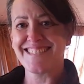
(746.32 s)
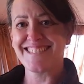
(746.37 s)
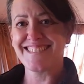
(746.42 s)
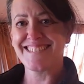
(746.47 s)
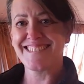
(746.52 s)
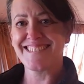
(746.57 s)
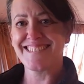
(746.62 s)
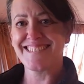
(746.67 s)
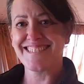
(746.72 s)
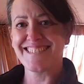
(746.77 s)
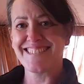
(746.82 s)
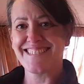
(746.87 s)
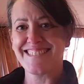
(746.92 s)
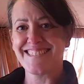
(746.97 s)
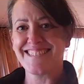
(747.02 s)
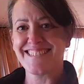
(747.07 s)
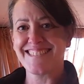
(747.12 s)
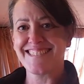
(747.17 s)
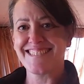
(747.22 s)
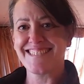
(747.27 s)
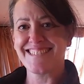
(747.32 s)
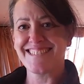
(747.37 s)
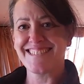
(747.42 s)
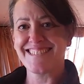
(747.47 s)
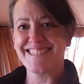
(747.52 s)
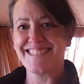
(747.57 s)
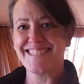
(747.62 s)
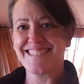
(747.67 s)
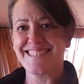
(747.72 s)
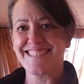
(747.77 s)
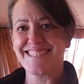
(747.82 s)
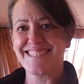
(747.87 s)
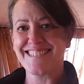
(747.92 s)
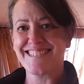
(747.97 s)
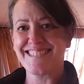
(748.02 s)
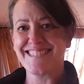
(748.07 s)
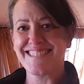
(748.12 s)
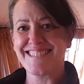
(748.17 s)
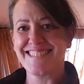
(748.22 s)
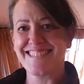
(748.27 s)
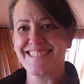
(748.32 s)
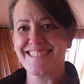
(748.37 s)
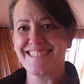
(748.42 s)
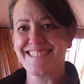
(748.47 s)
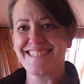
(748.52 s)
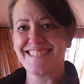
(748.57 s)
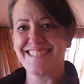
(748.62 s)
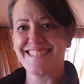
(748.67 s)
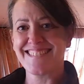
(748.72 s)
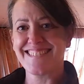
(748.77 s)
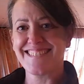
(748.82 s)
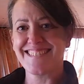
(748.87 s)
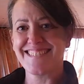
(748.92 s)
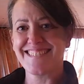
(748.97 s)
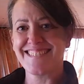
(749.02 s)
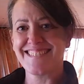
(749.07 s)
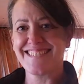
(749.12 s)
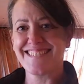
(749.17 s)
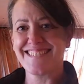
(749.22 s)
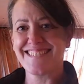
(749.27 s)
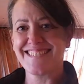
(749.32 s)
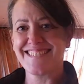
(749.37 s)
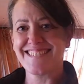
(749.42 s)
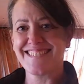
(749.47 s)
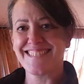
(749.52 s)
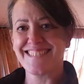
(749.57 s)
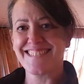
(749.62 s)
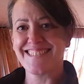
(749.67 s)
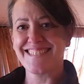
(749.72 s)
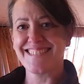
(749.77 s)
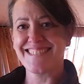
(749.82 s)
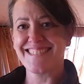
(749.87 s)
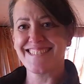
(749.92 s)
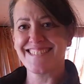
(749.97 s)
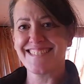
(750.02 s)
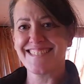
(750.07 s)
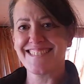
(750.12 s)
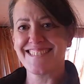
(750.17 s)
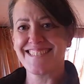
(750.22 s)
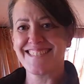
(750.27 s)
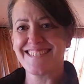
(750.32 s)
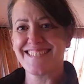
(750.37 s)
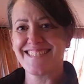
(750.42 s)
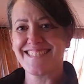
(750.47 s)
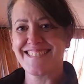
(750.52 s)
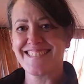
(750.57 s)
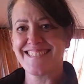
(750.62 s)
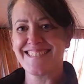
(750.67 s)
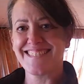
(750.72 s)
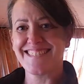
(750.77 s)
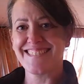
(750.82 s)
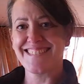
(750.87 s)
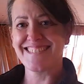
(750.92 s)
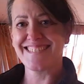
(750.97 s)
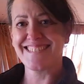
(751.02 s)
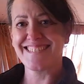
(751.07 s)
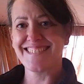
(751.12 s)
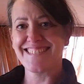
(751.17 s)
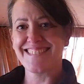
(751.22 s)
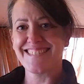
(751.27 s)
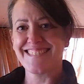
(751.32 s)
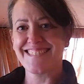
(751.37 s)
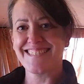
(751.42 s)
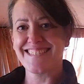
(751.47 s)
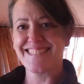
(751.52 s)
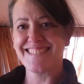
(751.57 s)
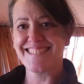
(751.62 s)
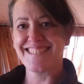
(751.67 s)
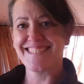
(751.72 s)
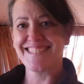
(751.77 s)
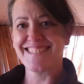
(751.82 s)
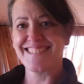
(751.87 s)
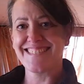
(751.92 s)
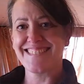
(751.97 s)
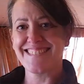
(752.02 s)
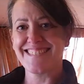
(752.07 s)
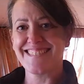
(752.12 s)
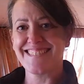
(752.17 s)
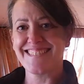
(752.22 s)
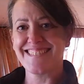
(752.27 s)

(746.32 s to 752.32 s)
Nobody speaks.